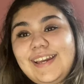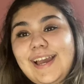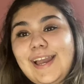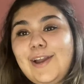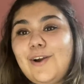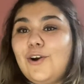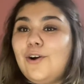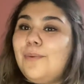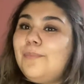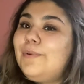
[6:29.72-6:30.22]

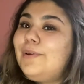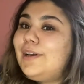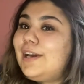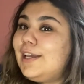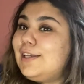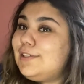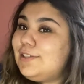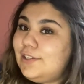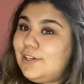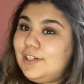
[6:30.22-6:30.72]
hope you
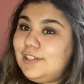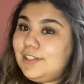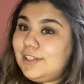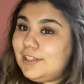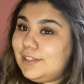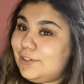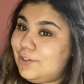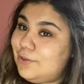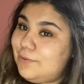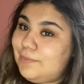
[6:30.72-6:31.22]
guys learned a
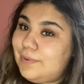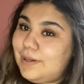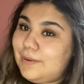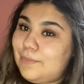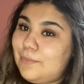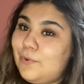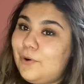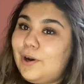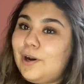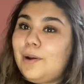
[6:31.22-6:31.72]
little bit
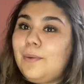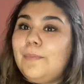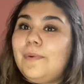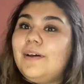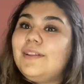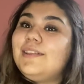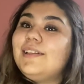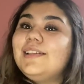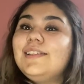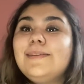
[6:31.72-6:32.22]
more about
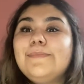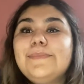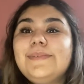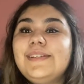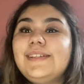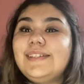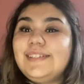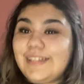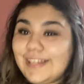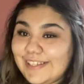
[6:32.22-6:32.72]
the
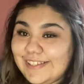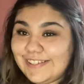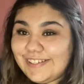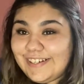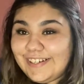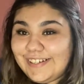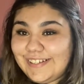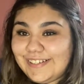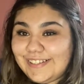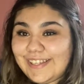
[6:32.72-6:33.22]
Simpson
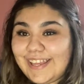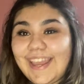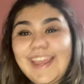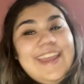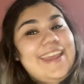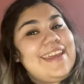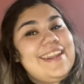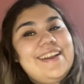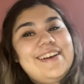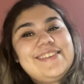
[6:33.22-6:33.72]
Desert,
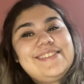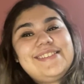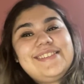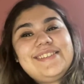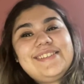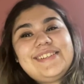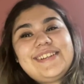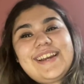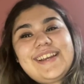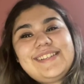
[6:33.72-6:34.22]
and I'll see
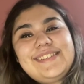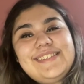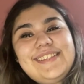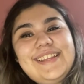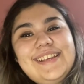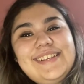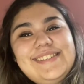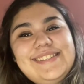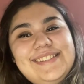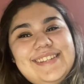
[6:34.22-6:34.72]
you guys
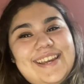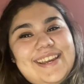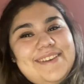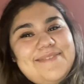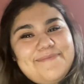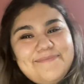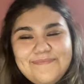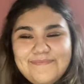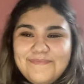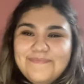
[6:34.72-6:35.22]
next
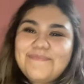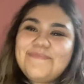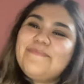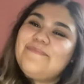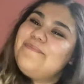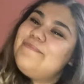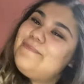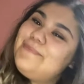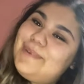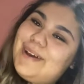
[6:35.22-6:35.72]
time.
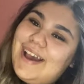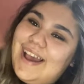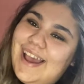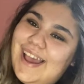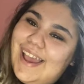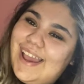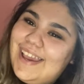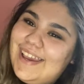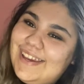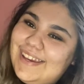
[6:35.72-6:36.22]

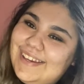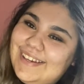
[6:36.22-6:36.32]
Bye!